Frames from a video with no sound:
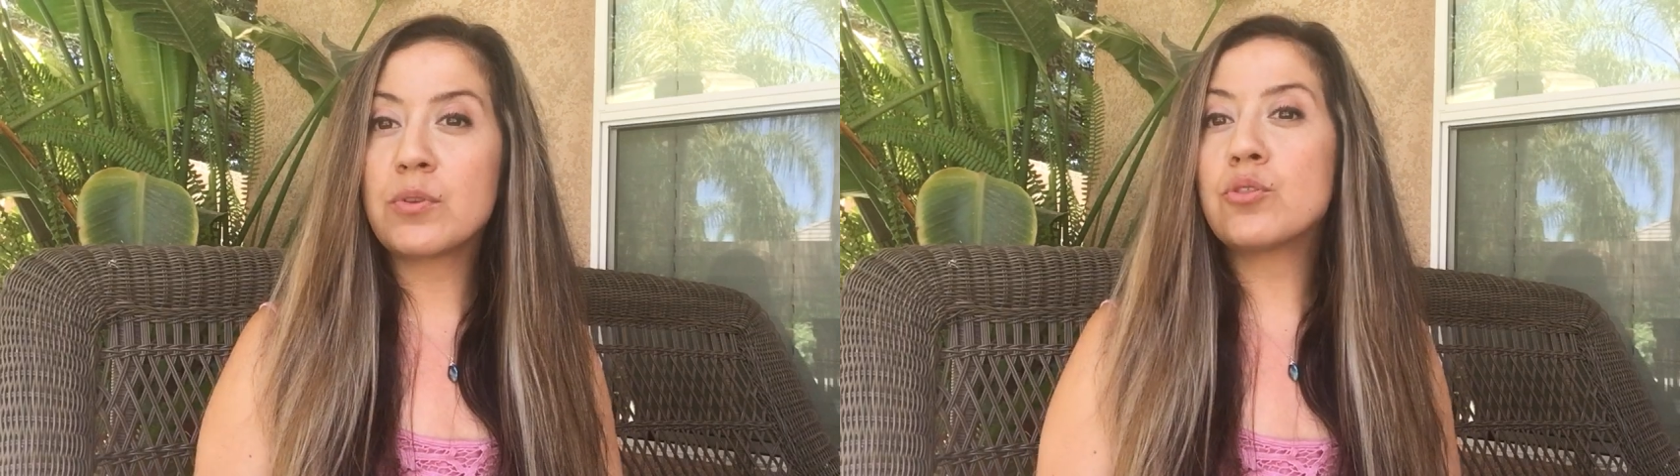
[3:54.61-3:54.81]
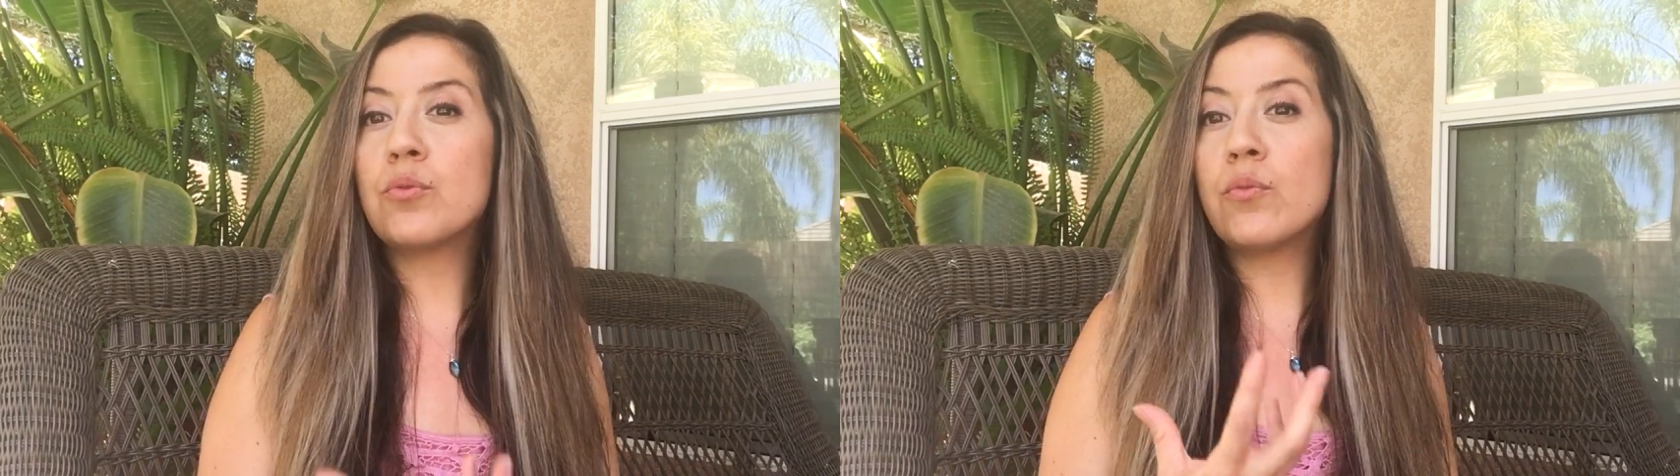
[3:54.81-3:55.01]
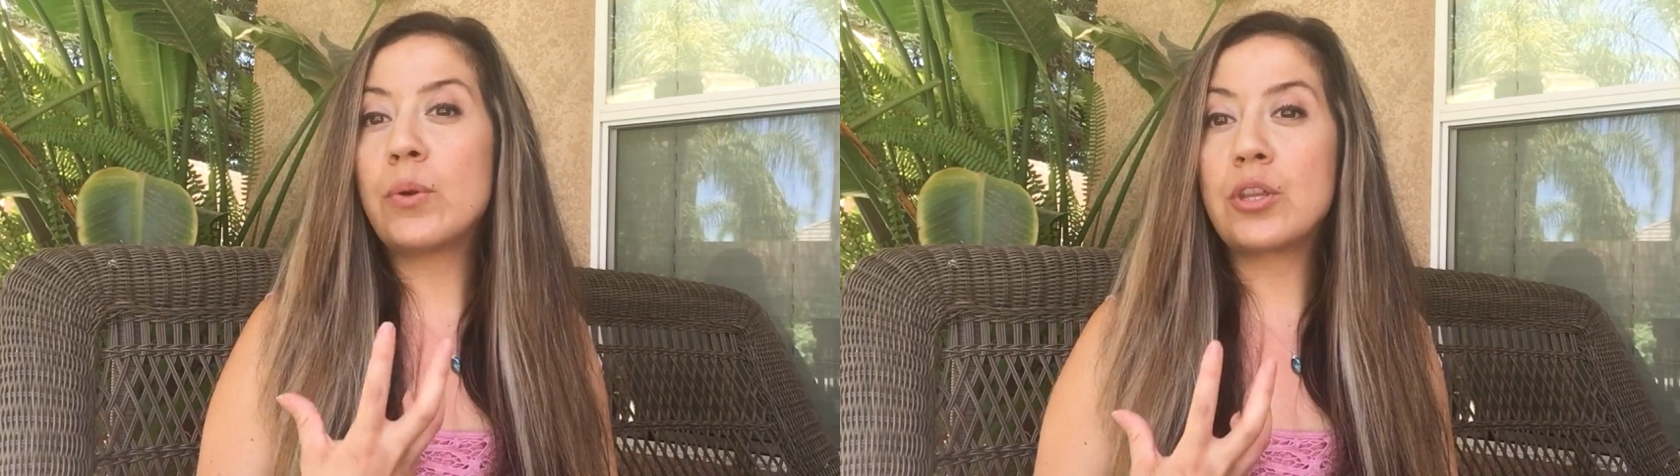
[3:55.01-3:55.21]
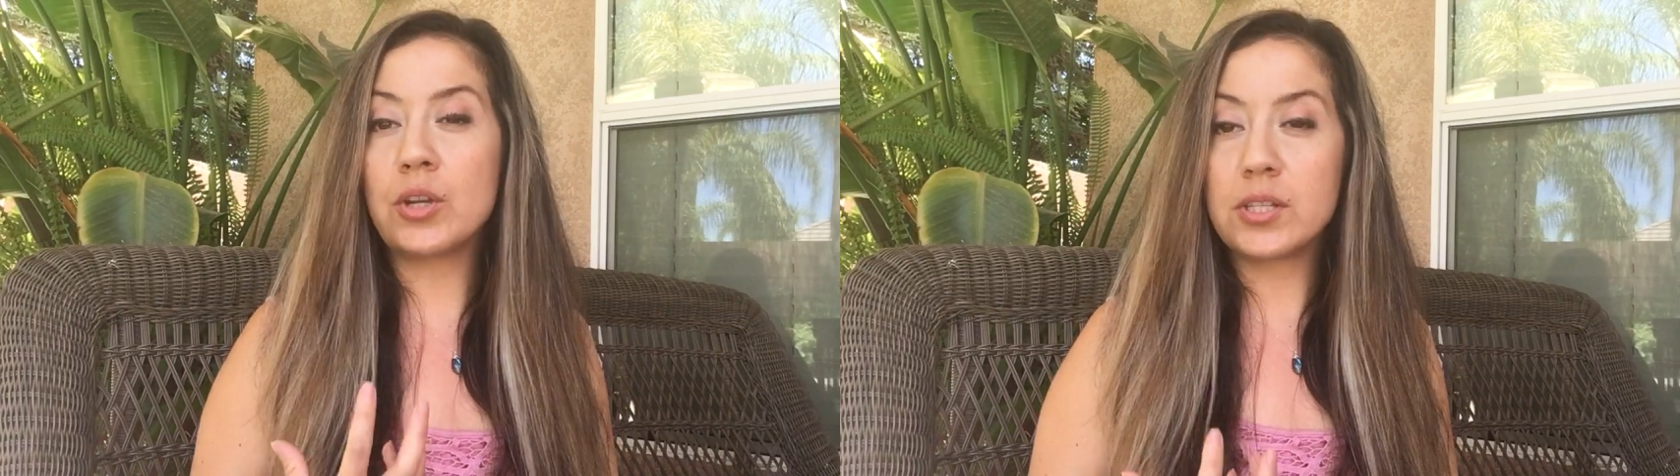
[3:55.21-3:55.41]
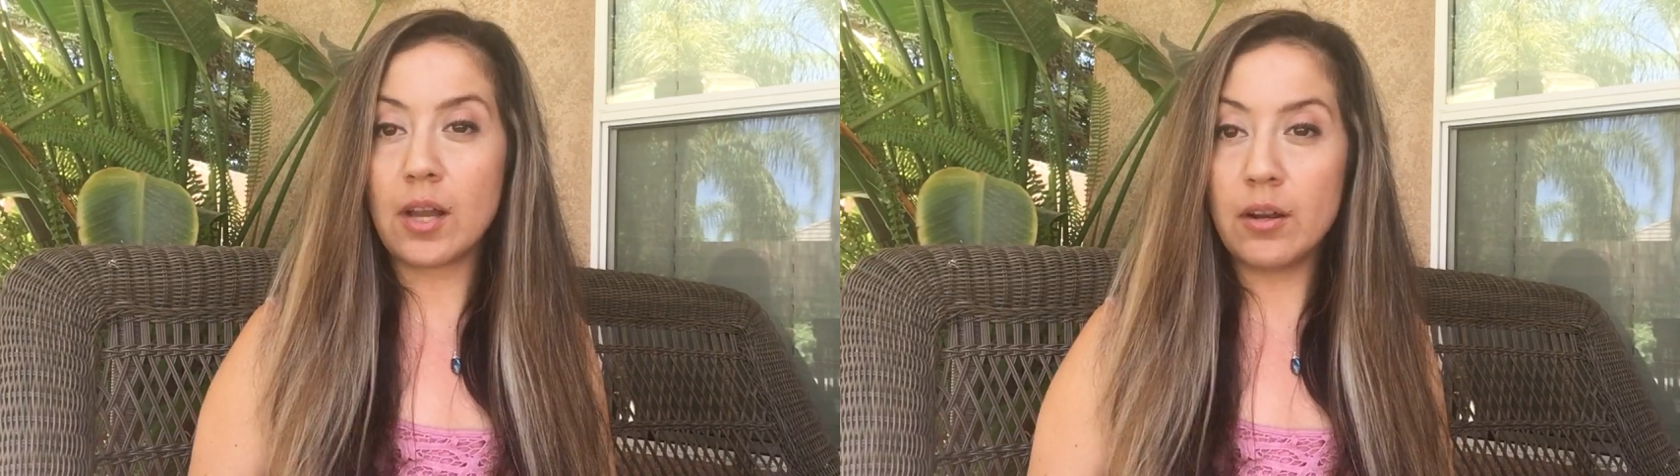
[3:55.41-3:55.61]
ritual with
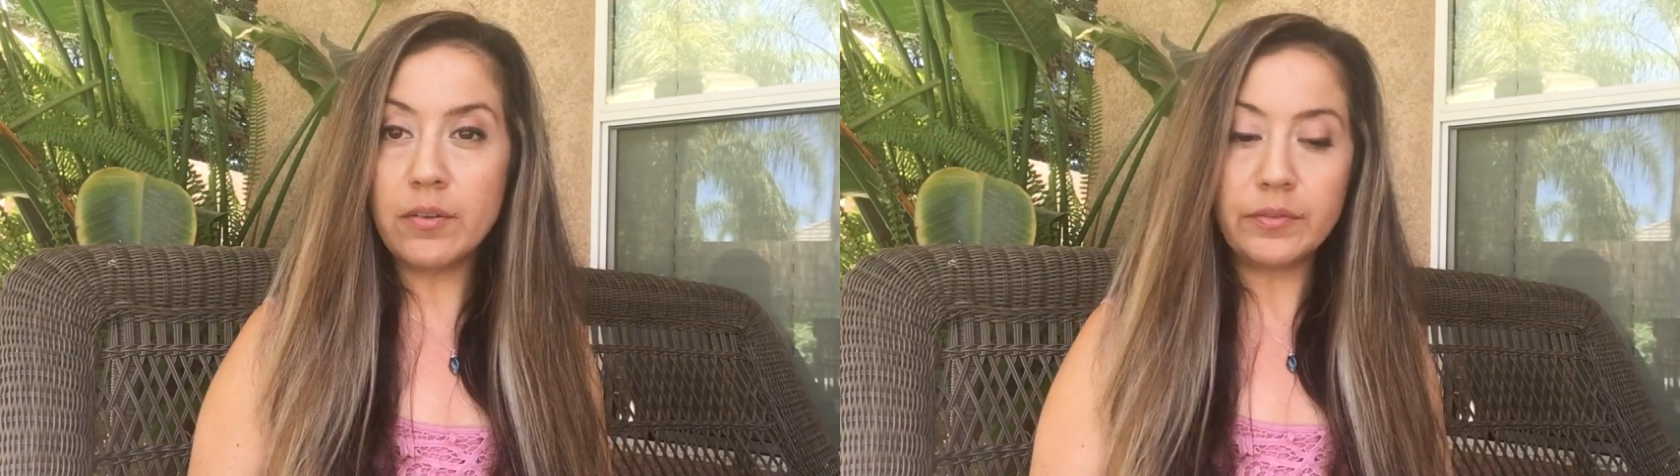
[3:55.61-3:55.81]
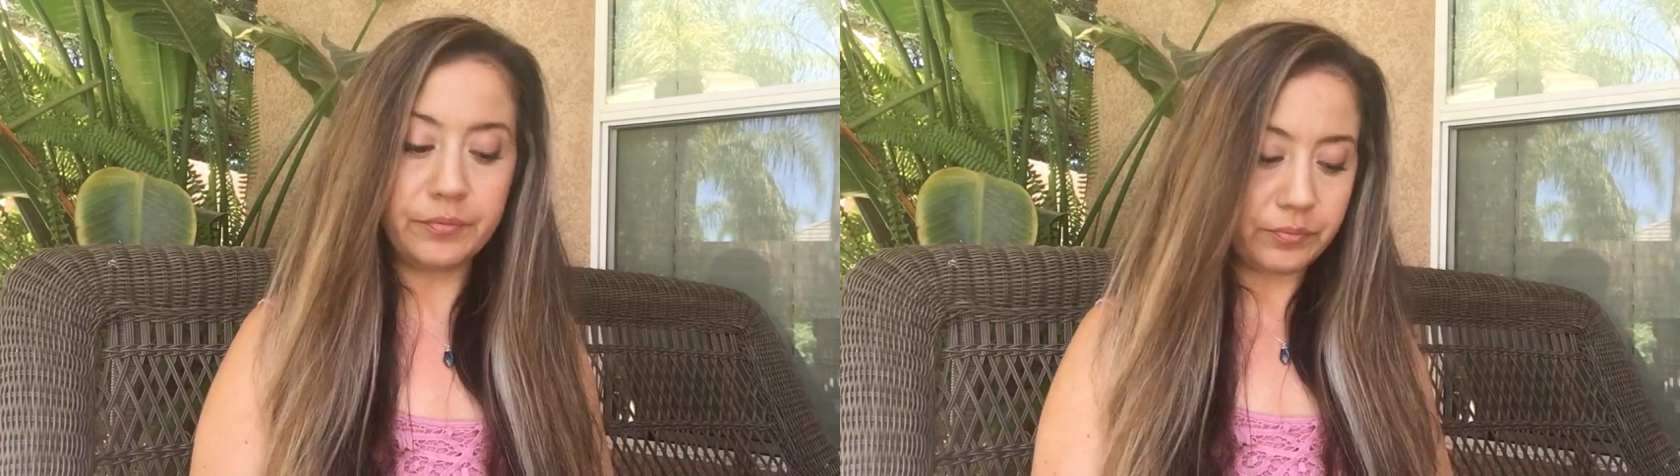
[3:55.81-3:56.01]
yourself